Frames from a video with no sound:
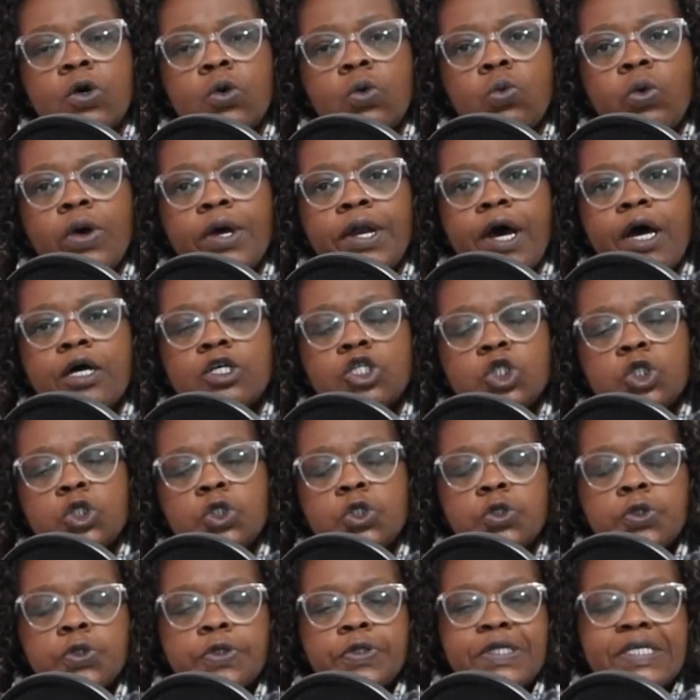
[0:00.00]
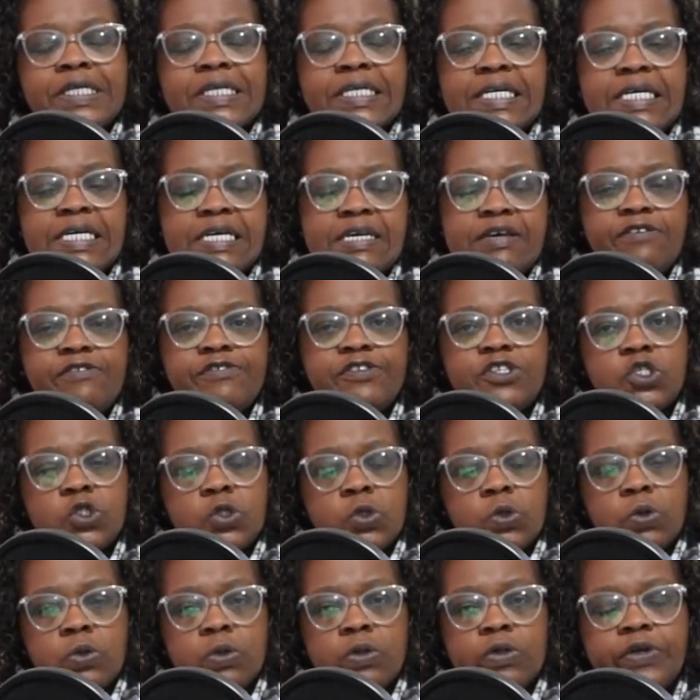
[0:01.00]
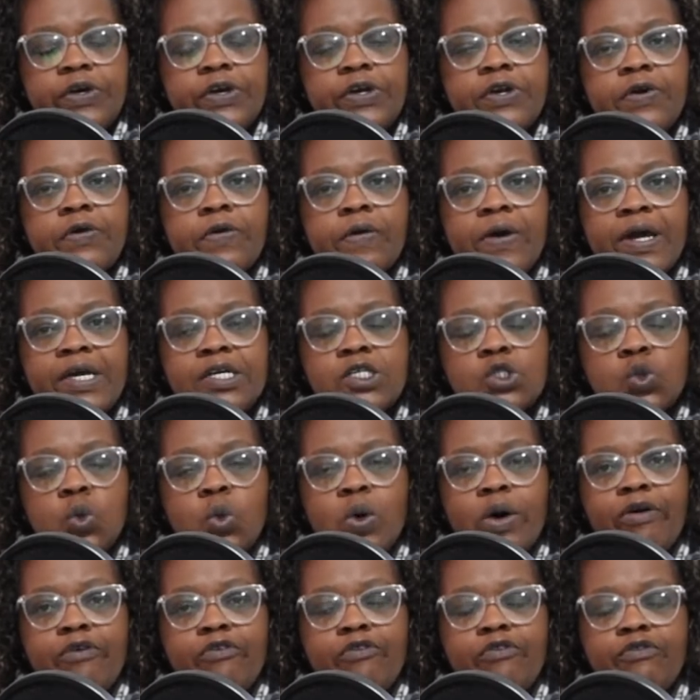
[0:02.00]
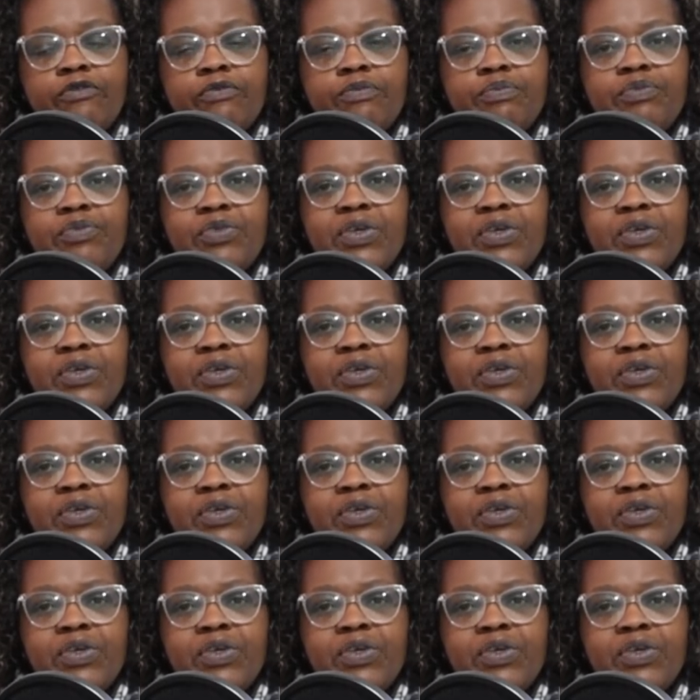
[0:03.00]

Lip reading: When our children leave school in grade 12